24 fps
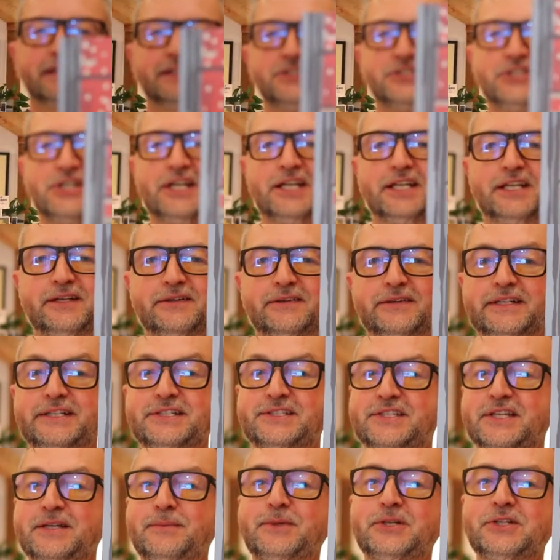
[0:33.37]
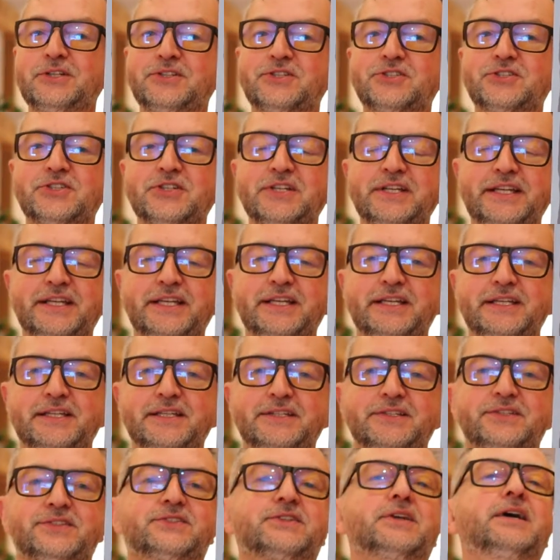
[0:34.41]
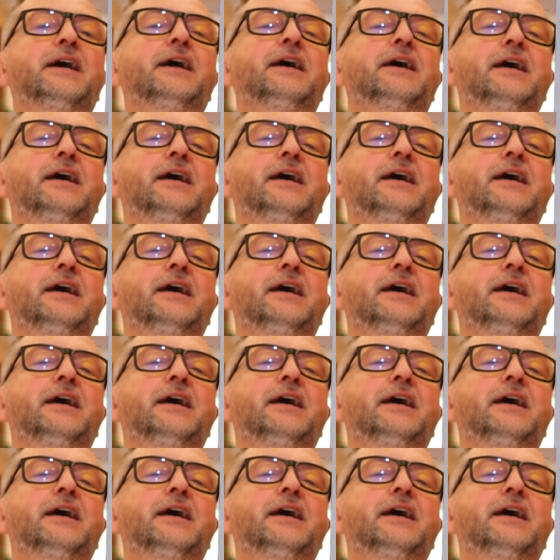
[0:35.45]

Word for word: January's image is